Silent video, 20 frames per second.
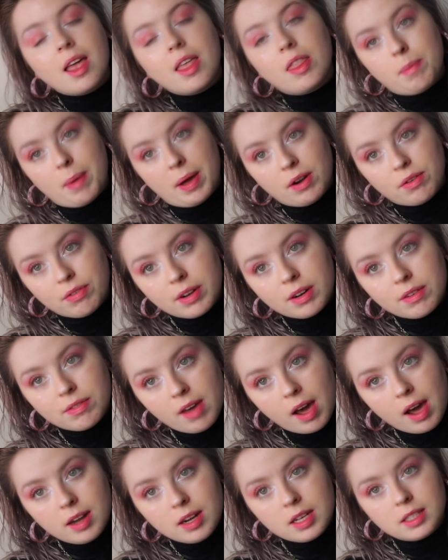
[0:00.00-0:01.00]
And the benefit of
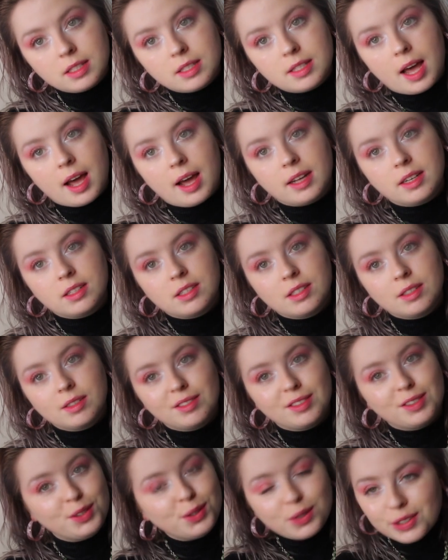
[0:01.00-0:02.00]
that is that
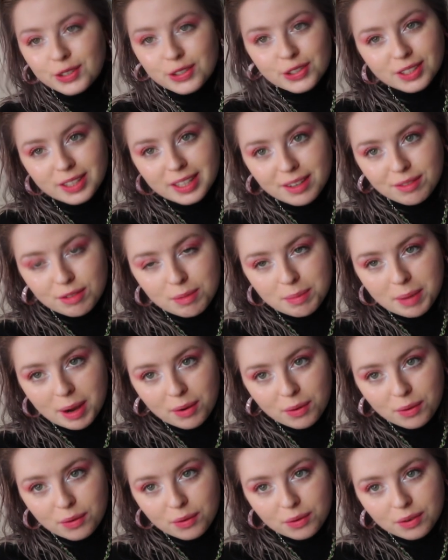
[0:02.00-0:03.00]
you can just leave them
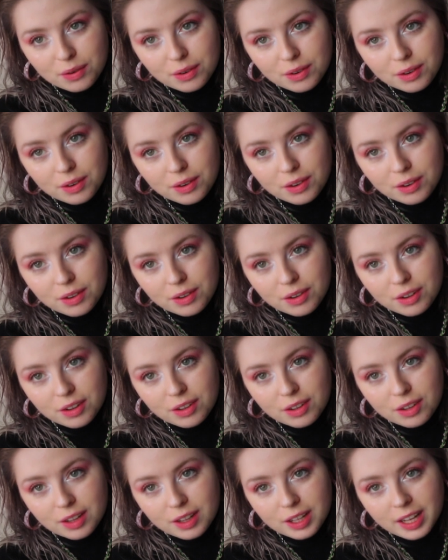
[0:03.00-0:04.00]
out.
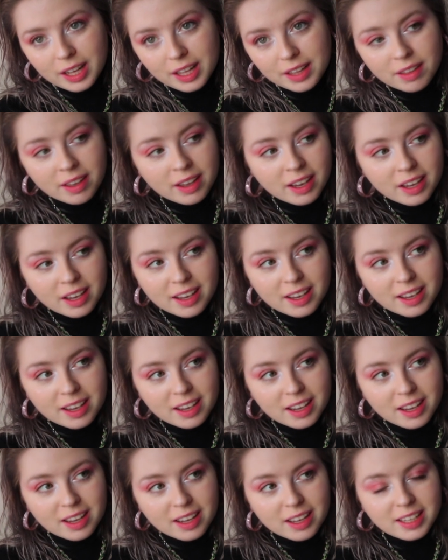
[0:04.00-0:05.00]
And like,
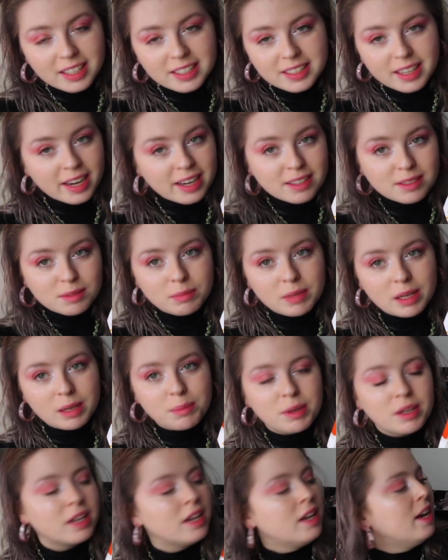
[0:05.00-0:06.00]
it takes
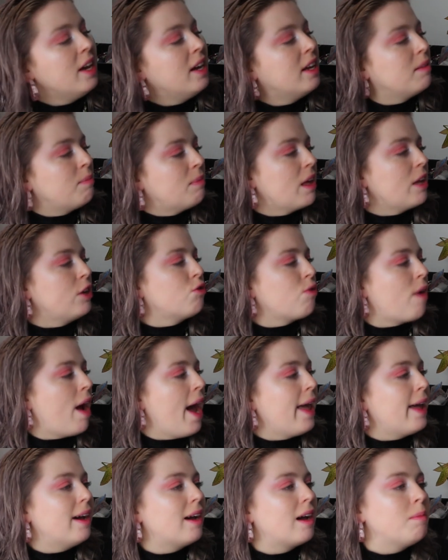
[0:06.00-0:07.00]
maybe, they
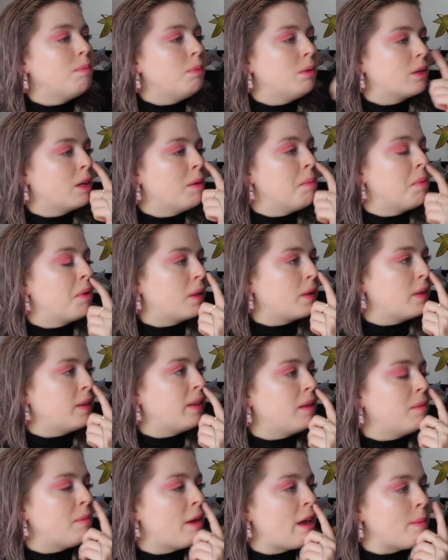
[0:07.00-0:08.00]
dry up
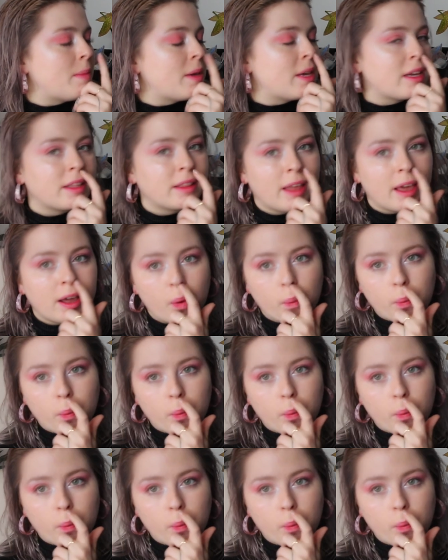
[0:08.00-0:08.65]
completely maybe in like a